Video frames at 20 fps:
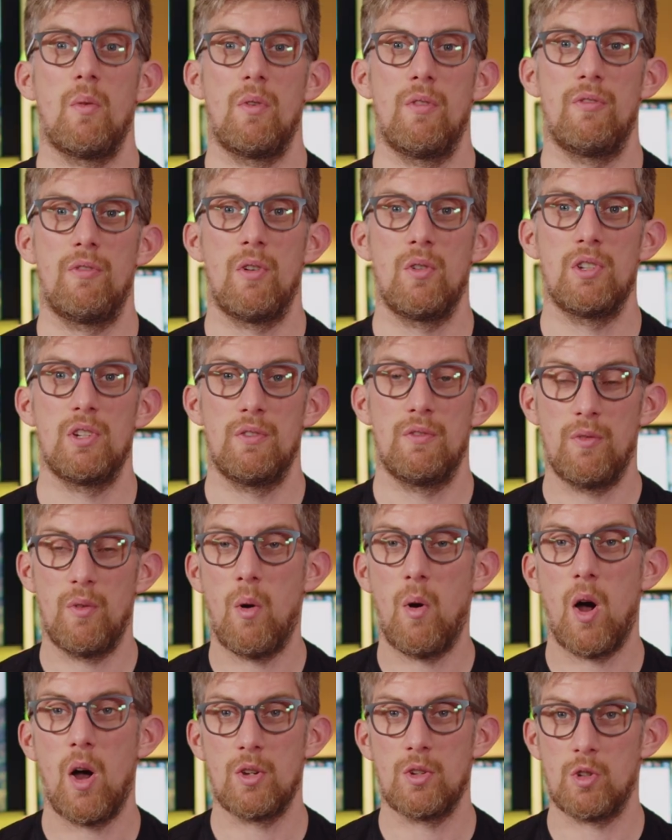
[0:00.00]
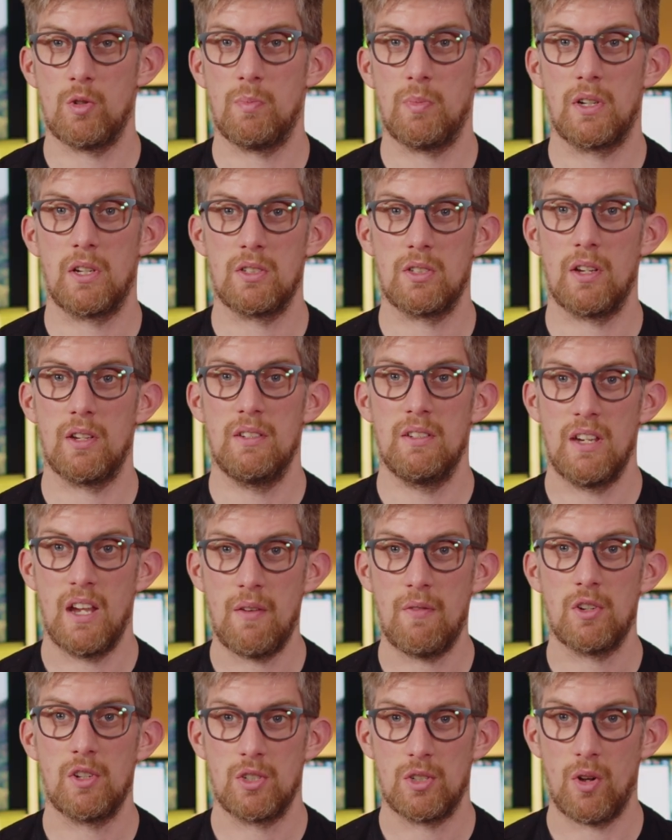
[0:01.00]
with Fuji 400 because I'd
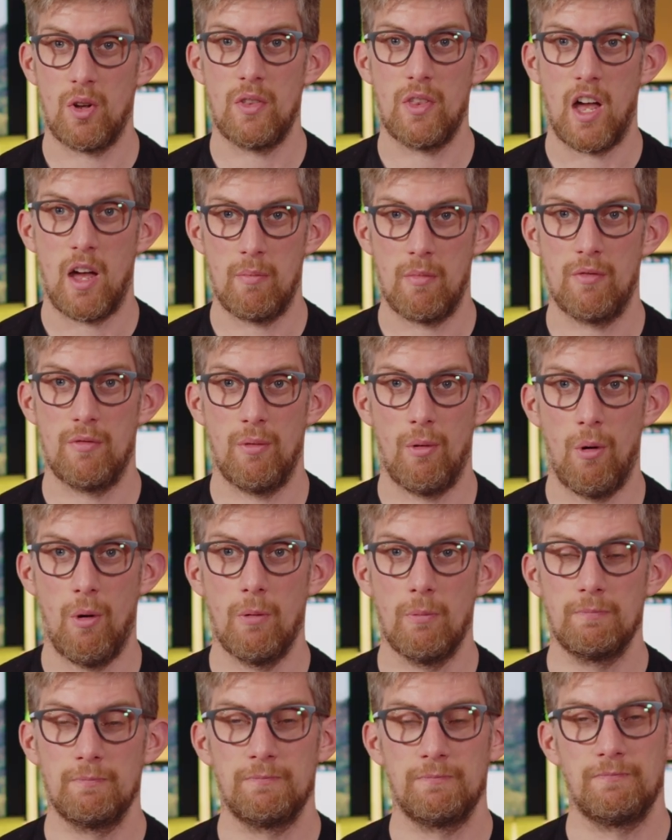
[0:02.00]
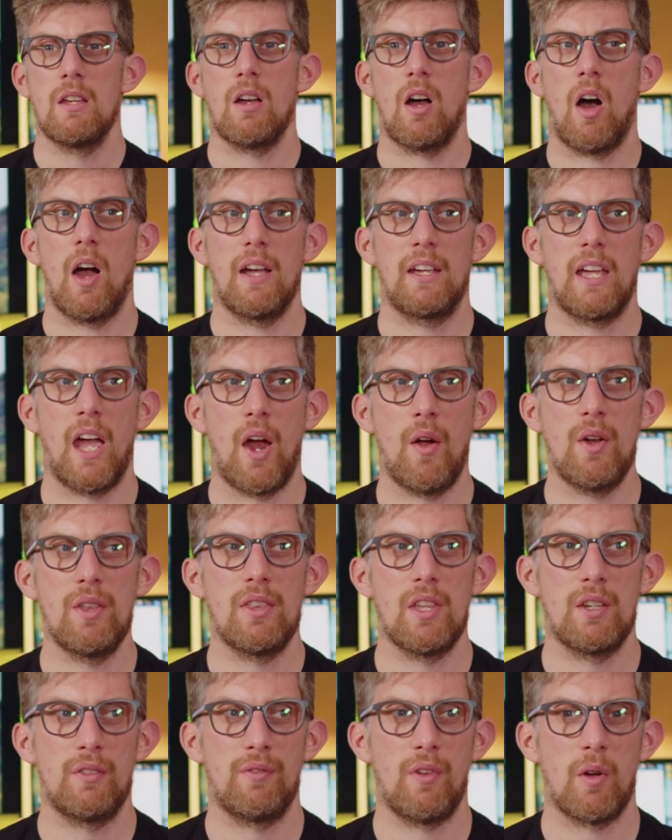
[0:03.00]
never shot that before. I carried
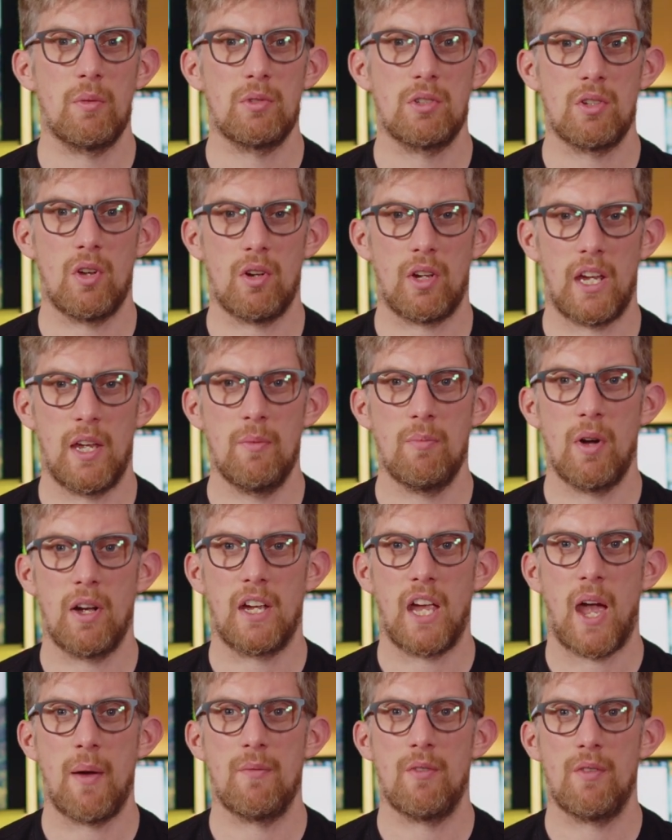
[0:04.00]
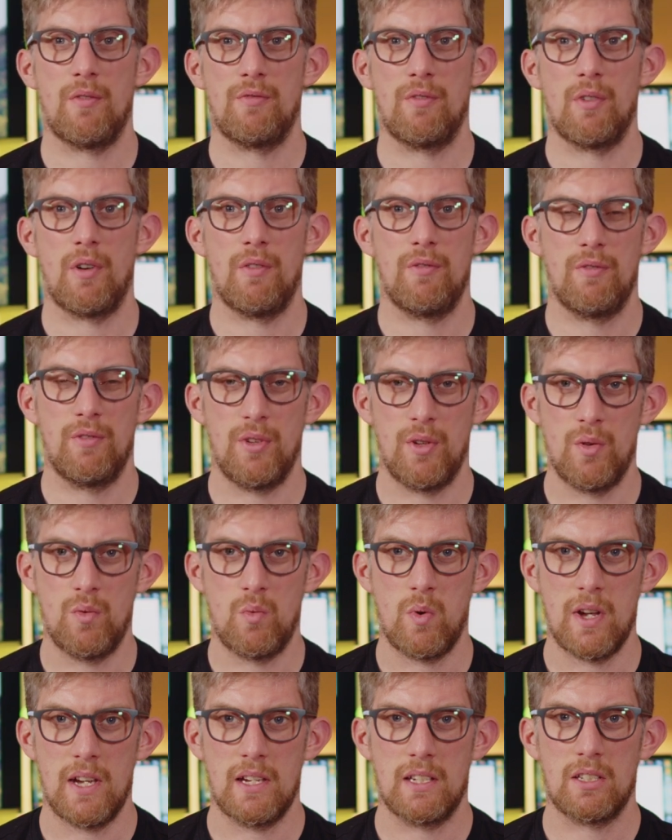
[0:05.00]
this film stock in my camera for a few
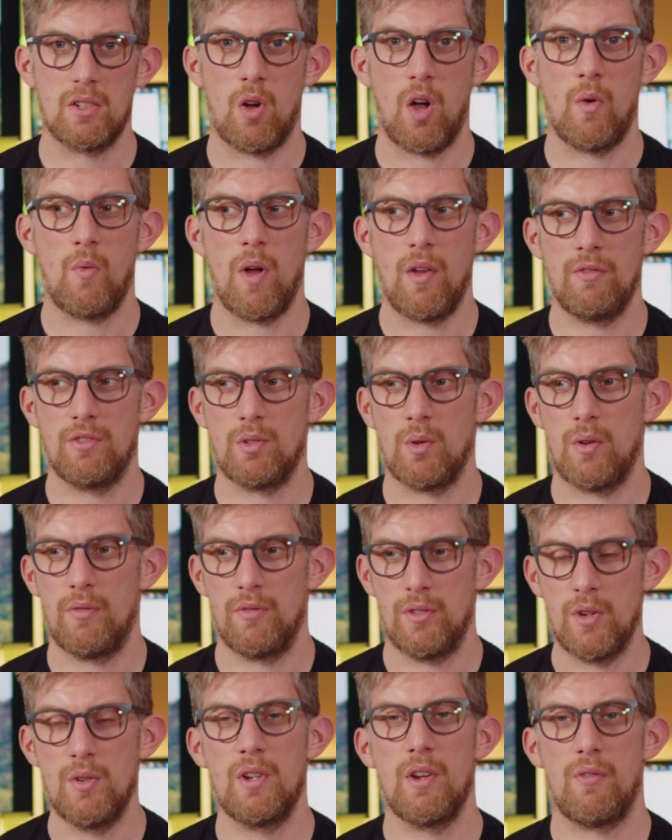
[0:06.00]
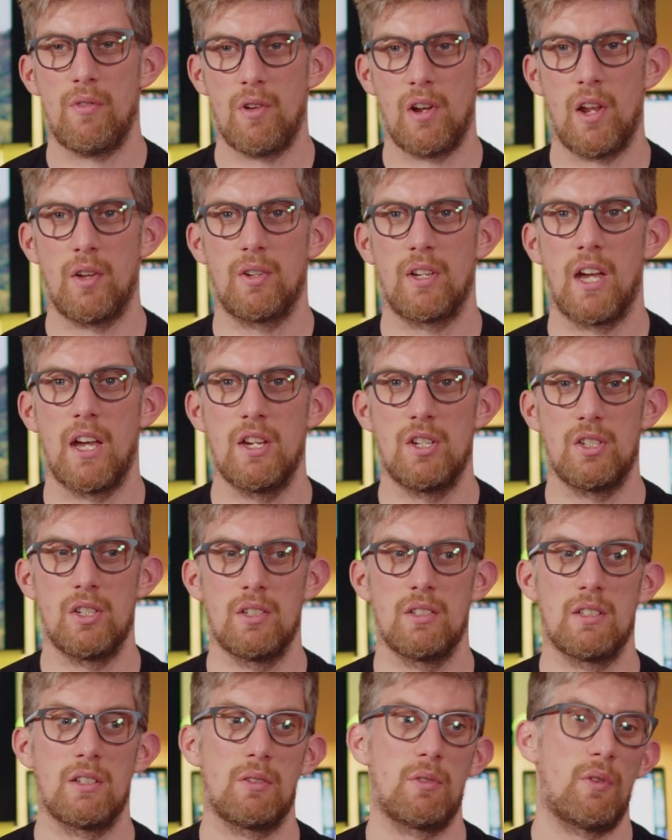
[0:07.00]
weeks, so I went to a few different
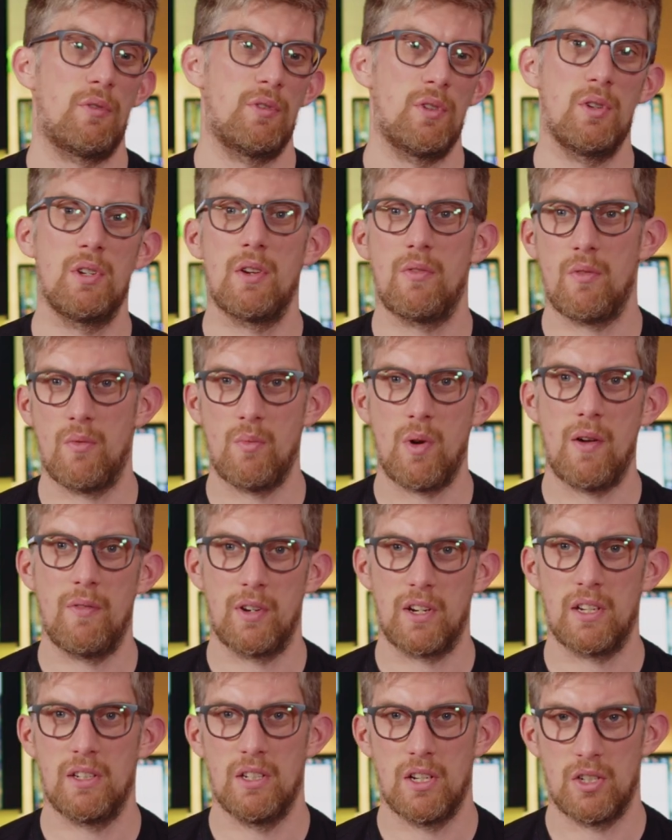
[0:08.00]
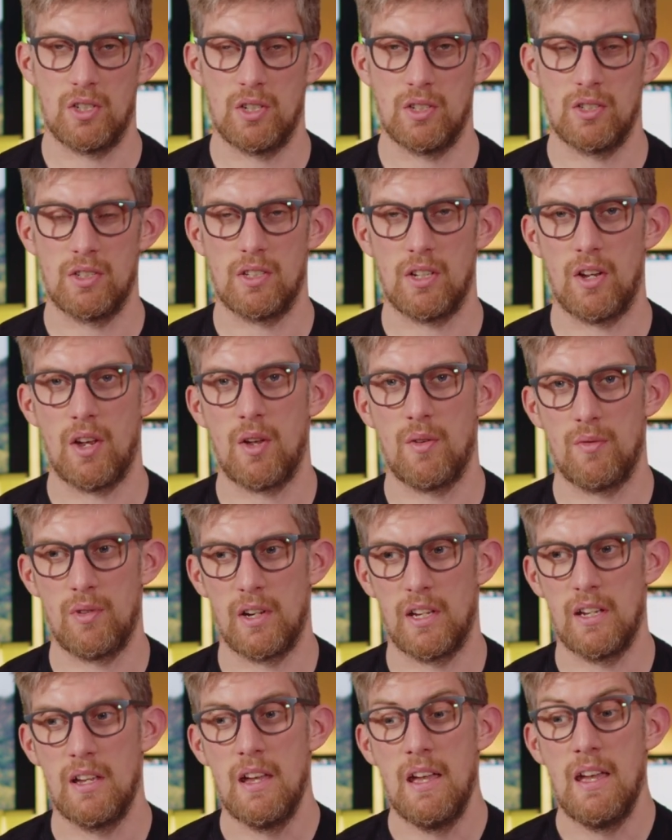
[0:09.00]
locations and a few different weather conditions. So
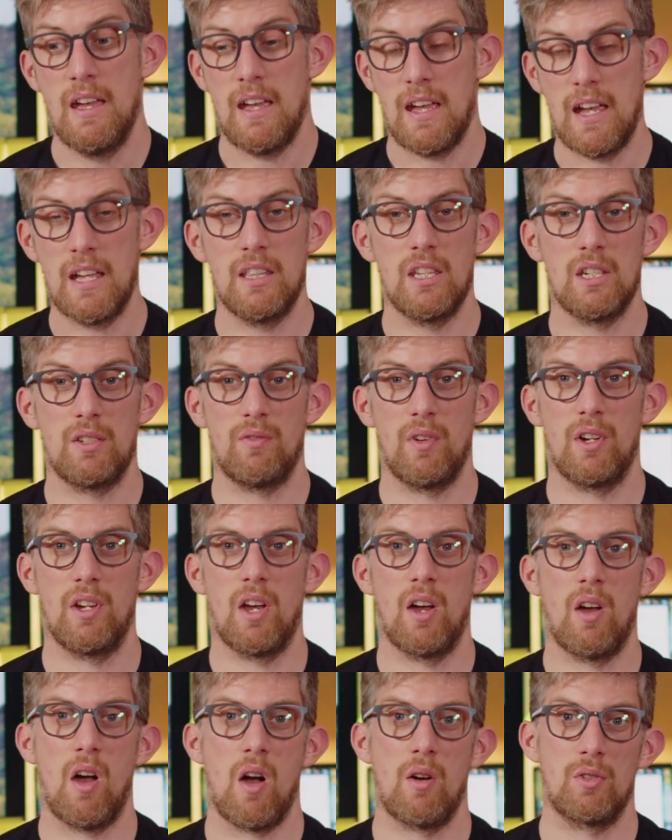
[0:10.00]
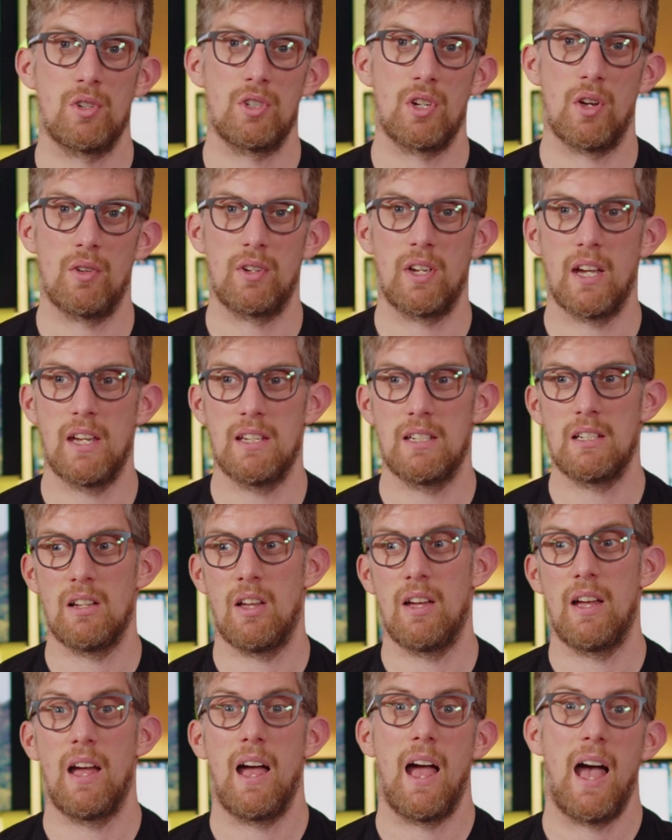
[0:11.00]
hopefully in this video I'll showcase
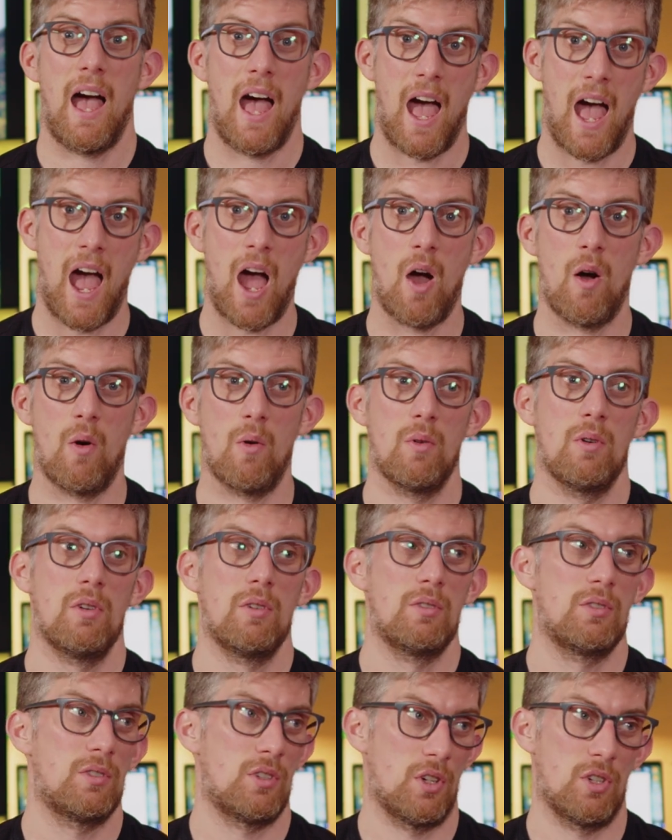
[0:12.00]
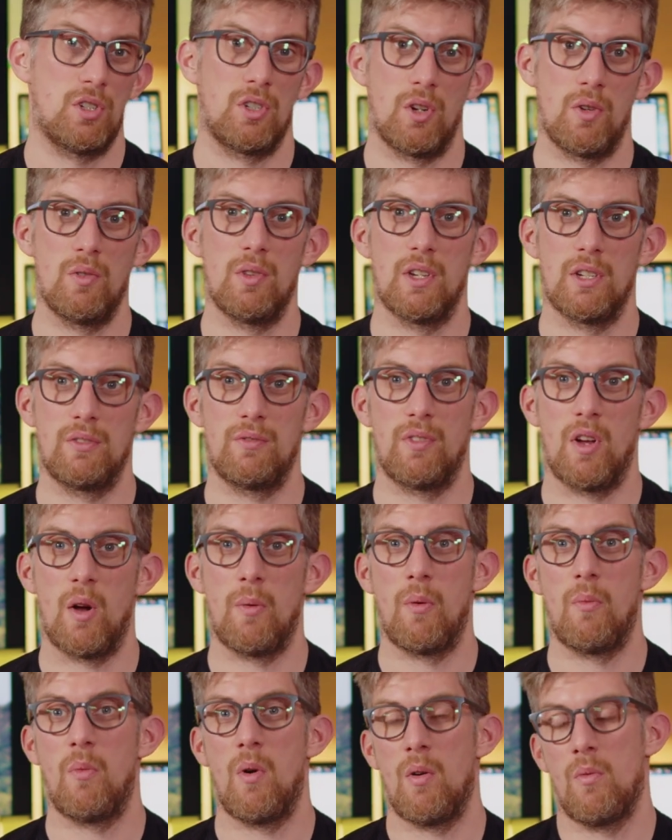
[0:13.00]
like how to shoot this
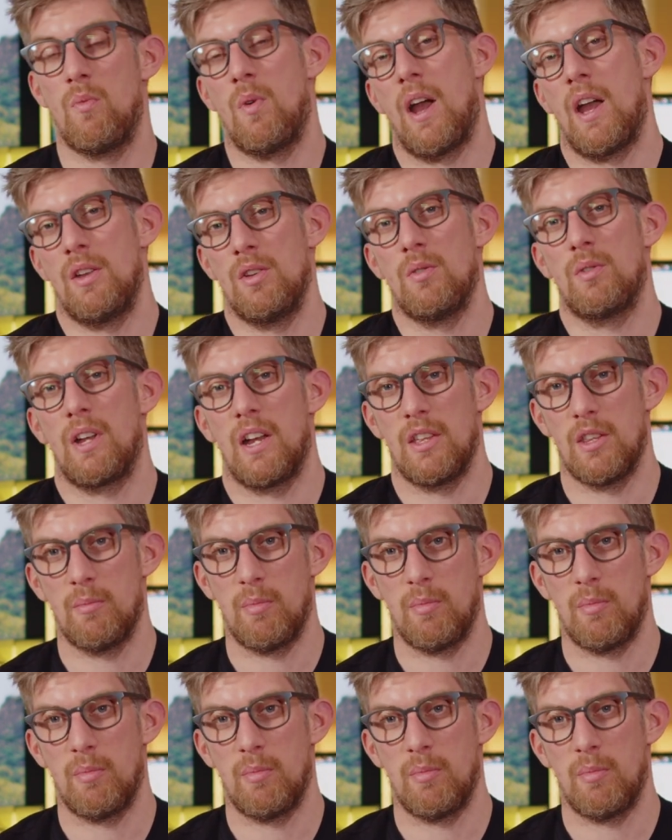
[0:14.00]
film and where you'll get the